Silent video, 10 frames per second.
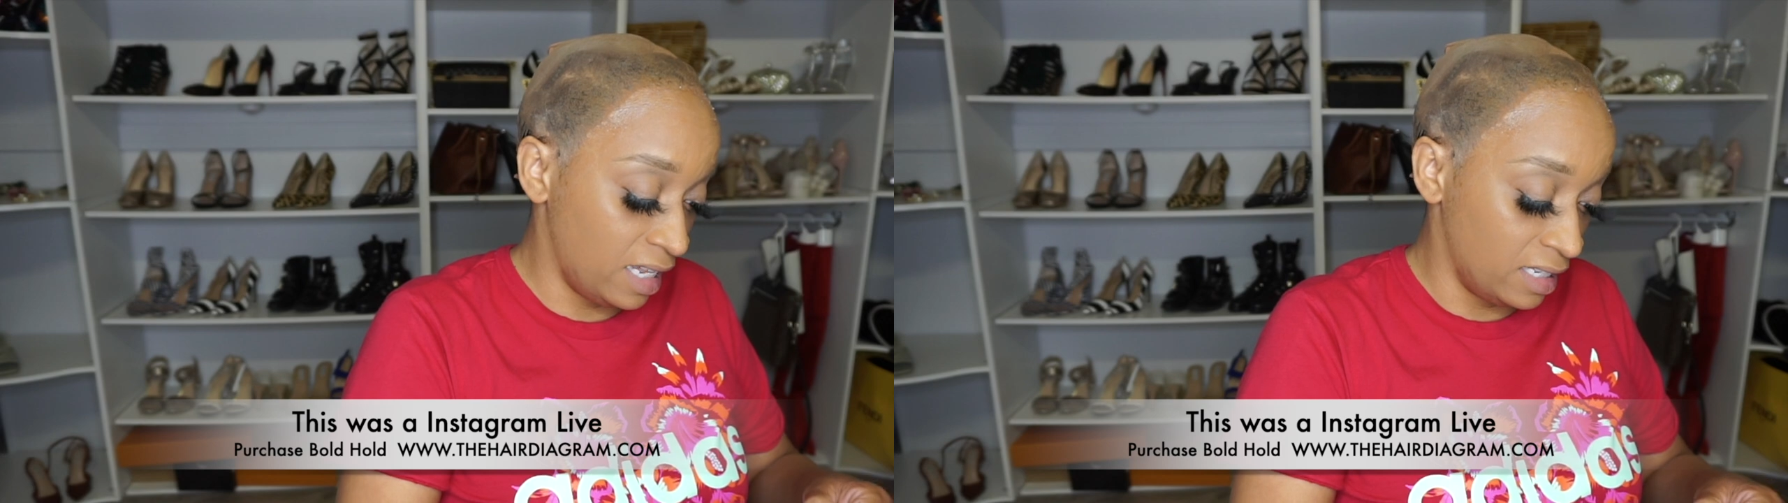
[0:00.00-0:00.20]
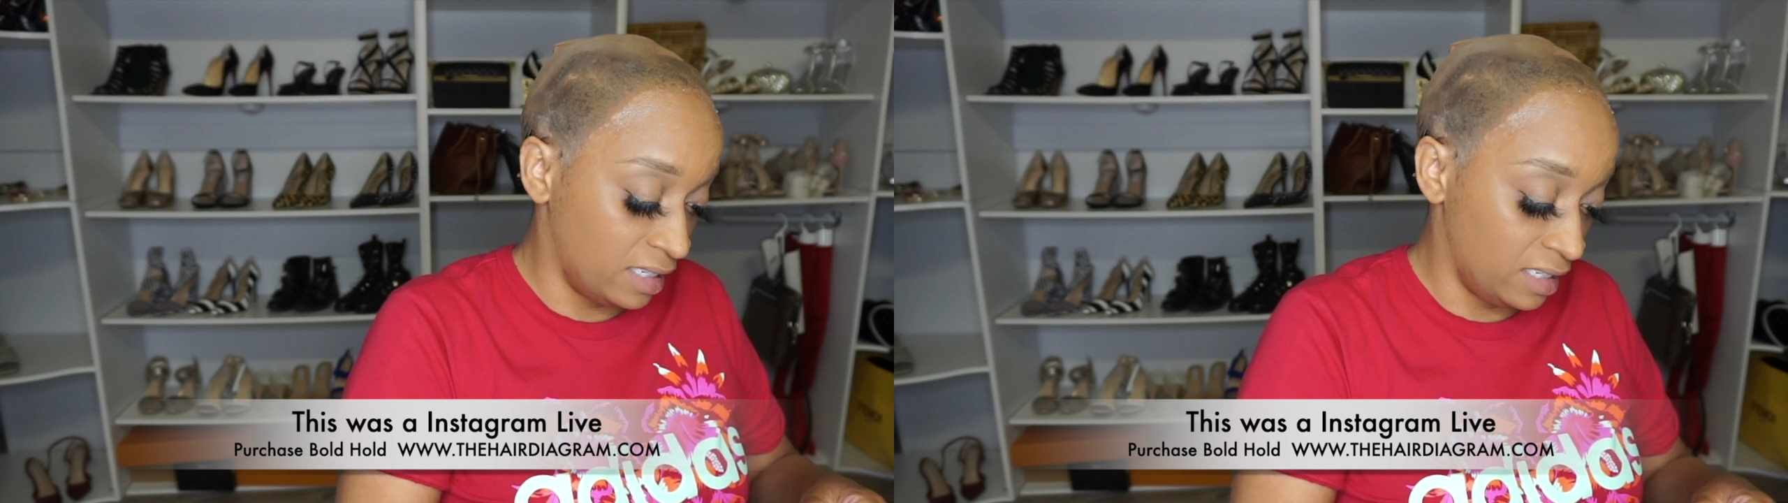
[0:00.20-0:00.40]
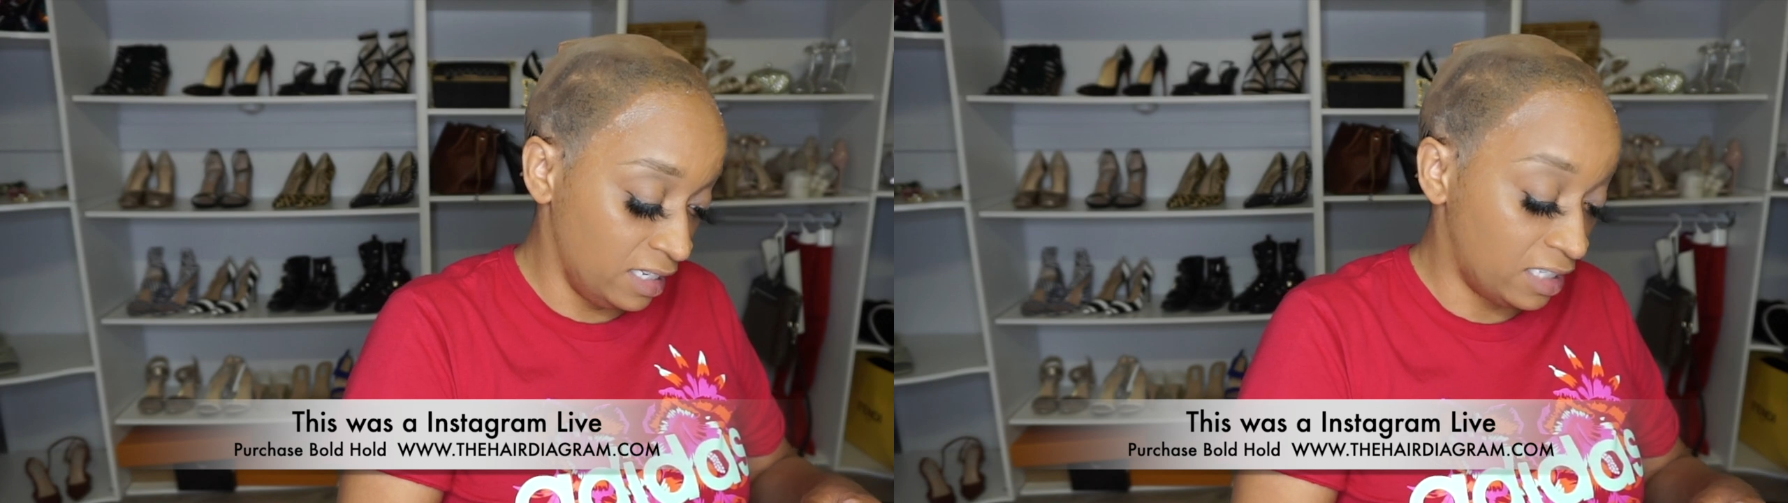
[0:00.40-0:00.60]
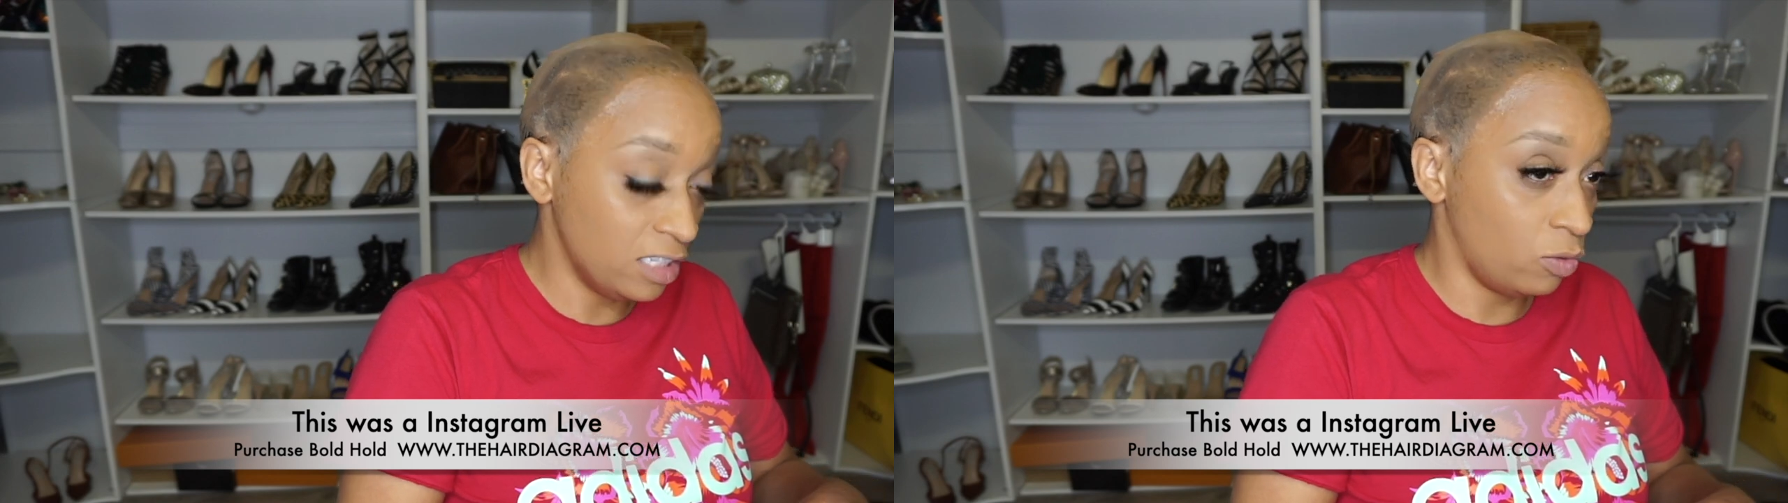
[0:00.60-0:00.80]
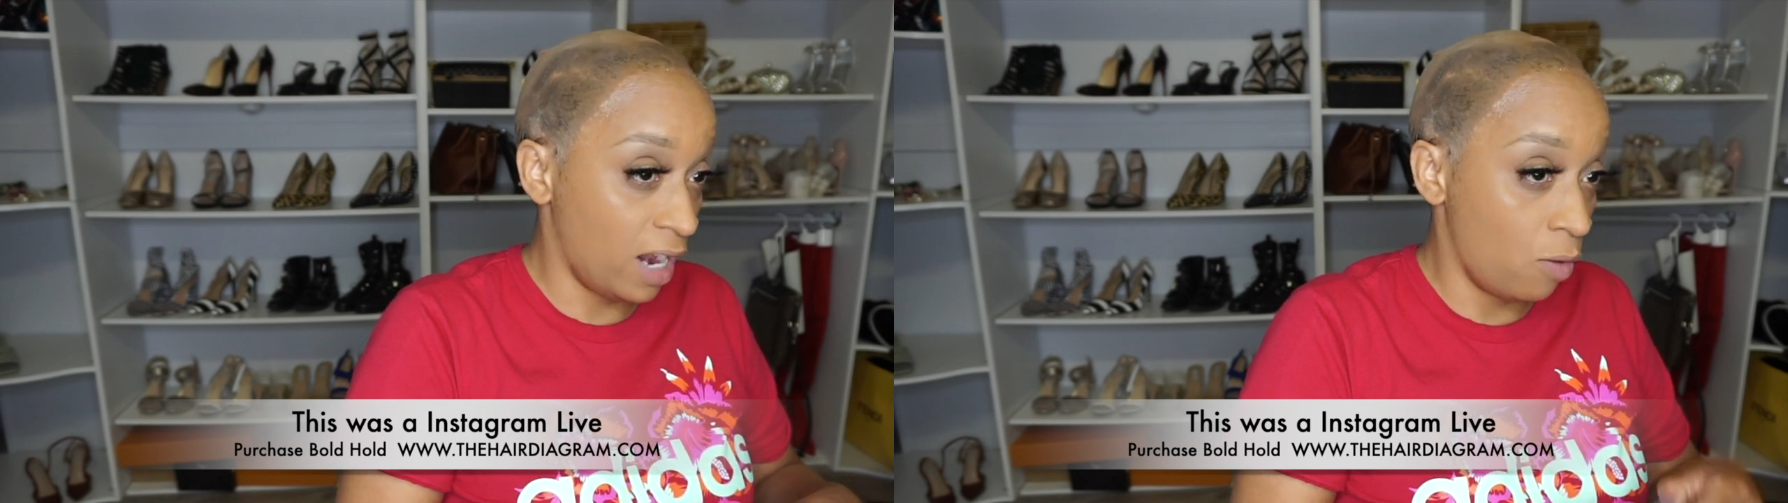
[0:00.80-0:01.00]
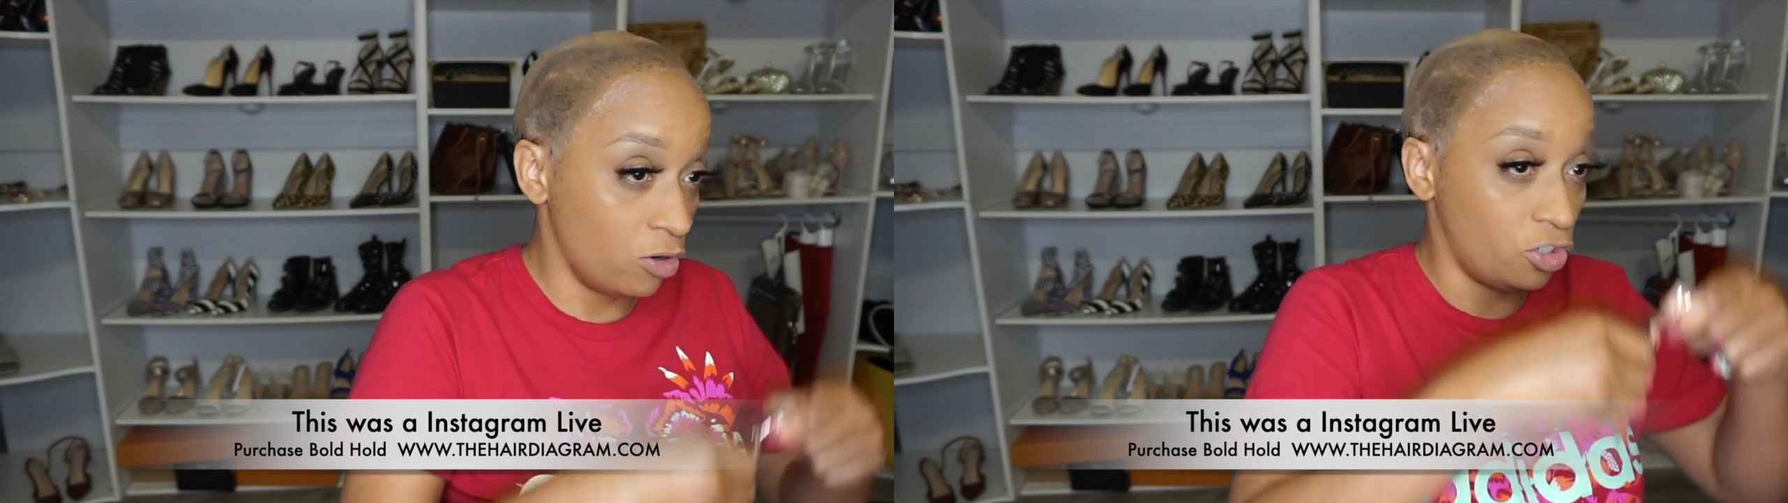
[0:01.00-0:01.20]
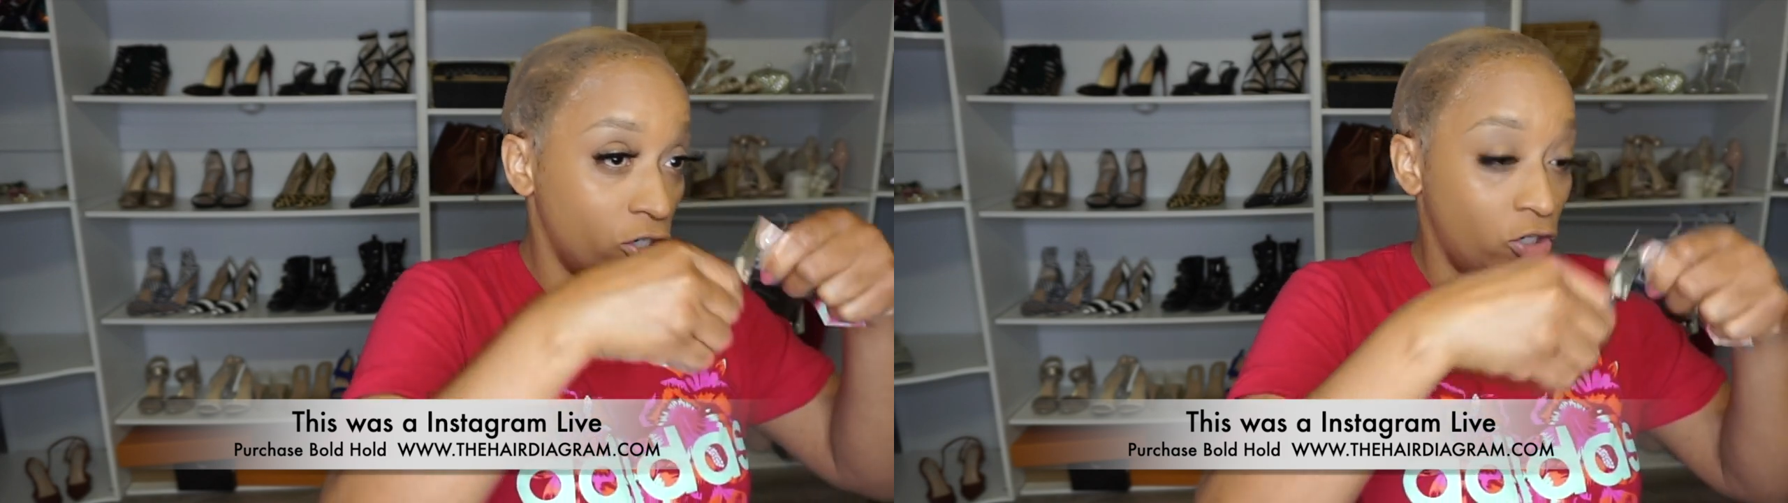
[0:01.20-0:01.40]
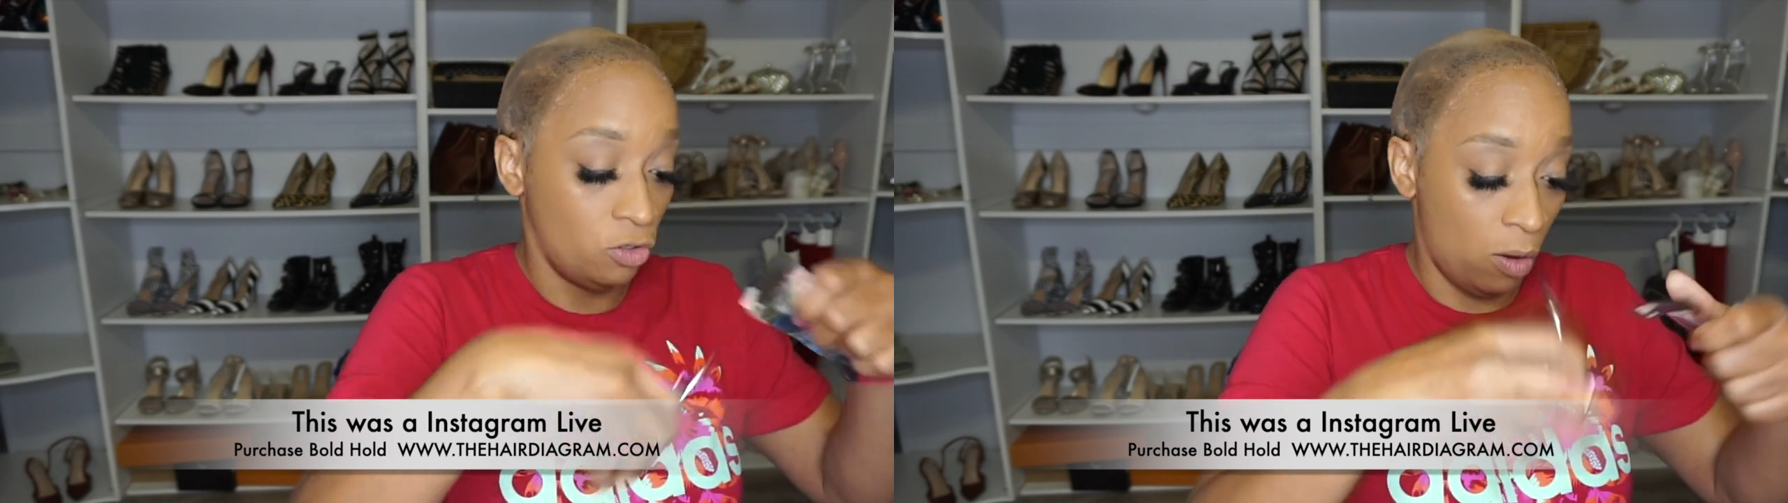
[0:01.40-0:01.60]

a, this is what I want you to do.